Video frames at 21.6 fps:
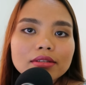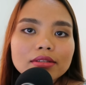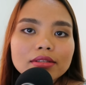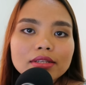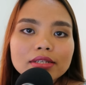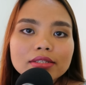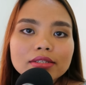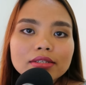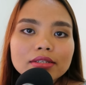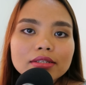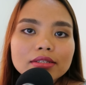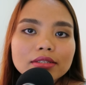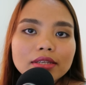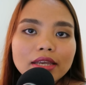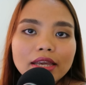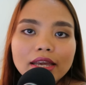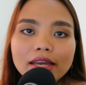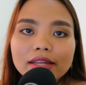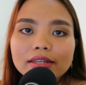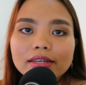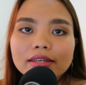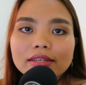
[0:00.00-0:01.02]
This is
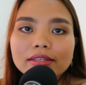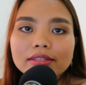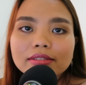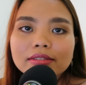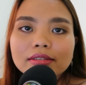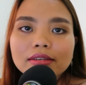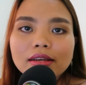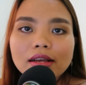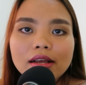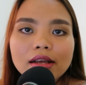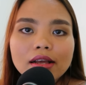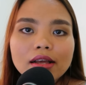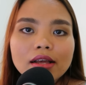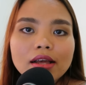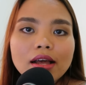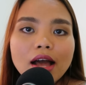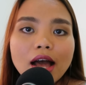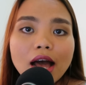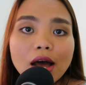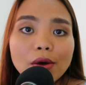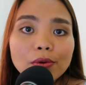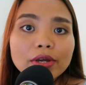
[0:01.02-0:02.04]
Candice.
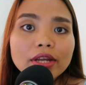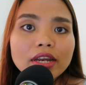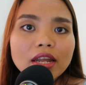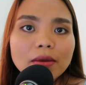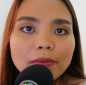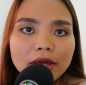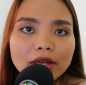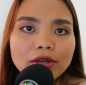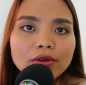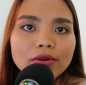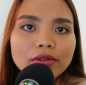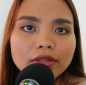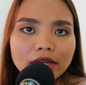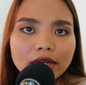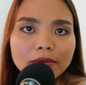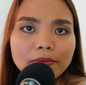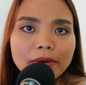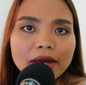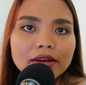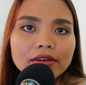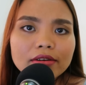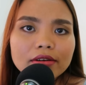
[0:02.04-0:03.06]
How can I make your
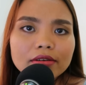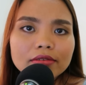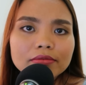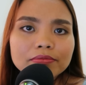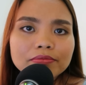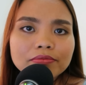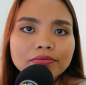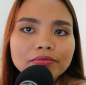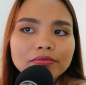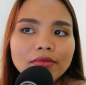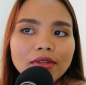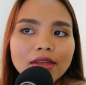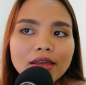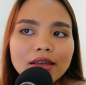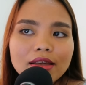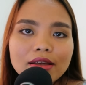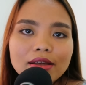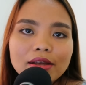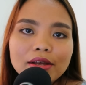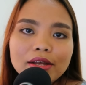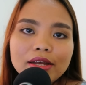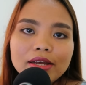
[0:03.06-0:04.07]
day better?
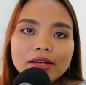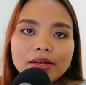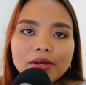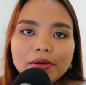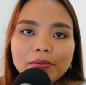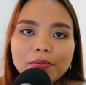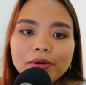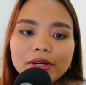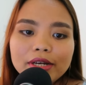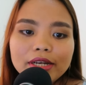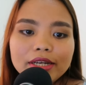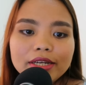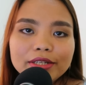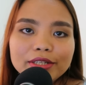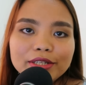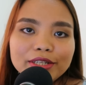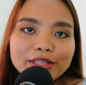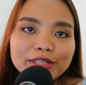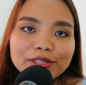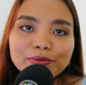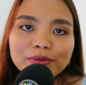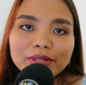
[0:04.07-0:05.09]

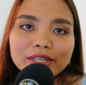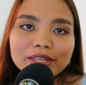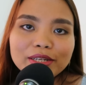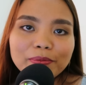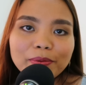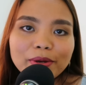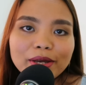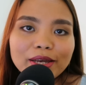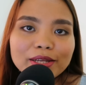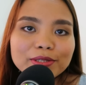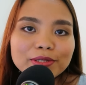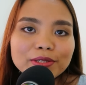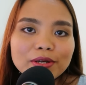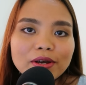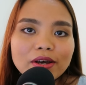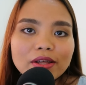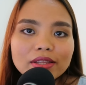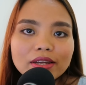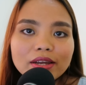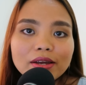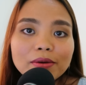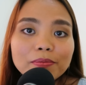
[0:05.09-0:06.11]
And it really depends
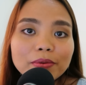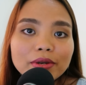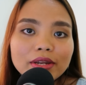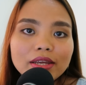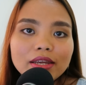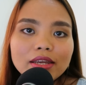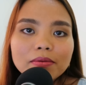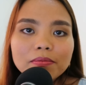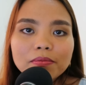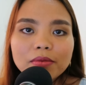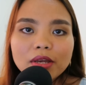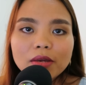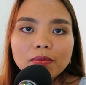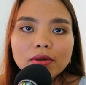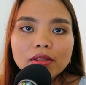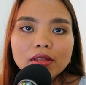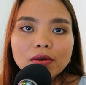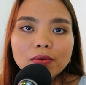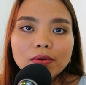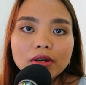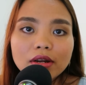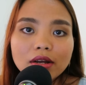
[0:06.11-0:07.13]
on the company.
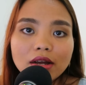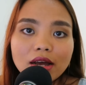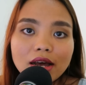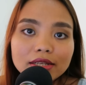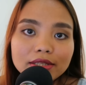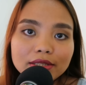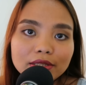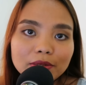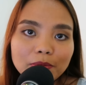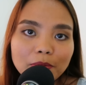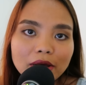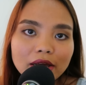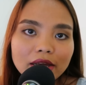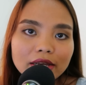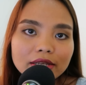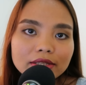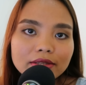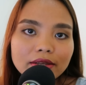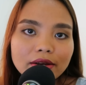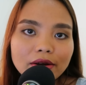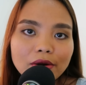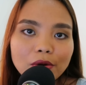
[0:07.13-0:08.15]
Maybe they want to
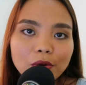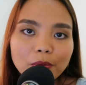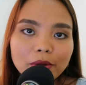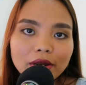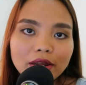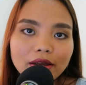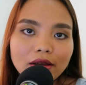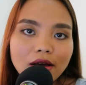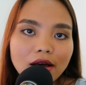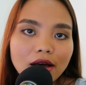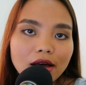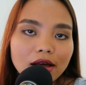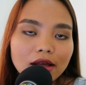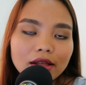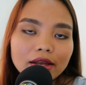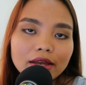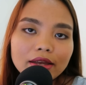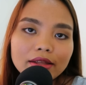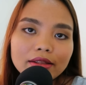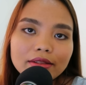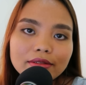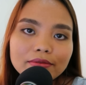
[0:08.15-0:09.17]
customize their opening call,
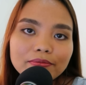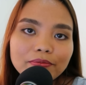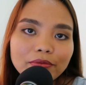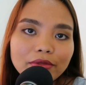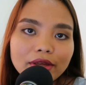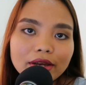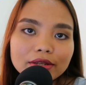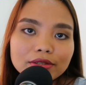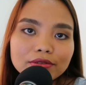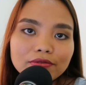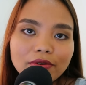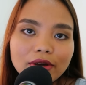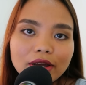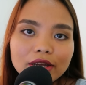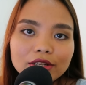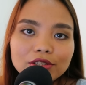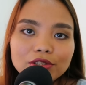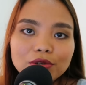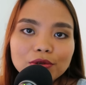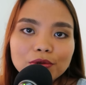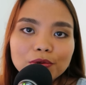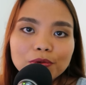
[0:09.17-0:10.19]
and that's
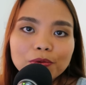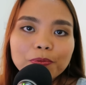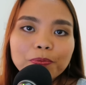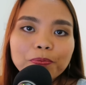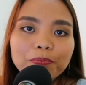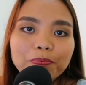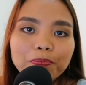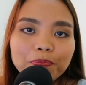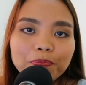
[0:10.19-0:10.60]
fine too.